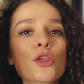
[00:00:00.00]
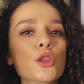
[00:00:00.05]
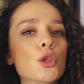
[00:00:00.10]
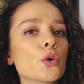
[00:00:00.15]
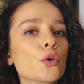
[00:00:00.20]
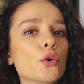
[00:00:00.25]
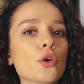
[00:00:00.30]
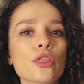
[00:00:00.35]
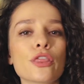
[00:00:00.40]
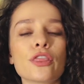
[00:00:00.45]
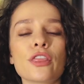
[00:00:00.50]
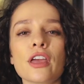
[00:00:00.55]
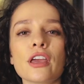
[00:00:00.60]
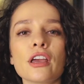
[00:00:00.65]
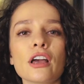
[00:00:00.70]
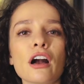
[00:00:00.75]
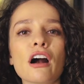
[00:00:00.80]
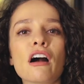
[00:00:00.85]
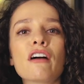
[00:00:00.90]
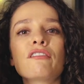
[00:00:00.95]
you could
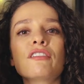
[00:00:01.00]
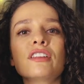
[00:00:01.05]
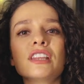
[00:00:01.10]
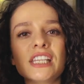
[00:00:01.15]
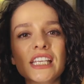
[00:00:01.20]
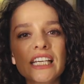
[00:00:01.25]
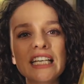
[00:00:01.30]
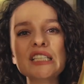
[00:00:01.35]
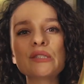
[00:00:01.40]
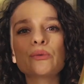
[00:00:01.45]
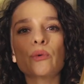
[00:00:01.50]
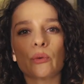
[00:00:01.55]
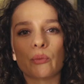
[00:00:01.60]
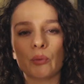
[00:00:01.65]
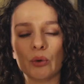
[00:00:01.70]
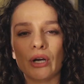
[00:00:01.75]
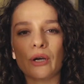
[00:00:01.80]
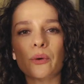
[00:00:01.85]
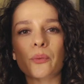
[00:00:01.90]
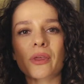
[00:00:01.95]
think of, these would
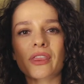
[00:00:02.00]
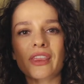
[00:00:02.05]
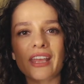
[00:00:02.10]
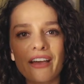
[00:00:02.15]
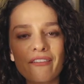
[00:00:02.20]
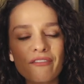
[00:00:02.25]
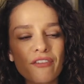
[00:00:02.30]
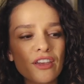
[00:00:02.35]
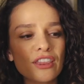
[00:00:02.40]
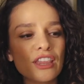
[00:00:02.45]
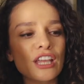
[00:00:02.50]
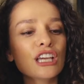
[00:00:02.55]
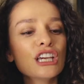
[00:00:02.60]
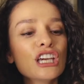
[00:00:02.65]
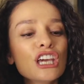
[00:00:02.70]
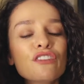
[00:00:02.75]
work with everything.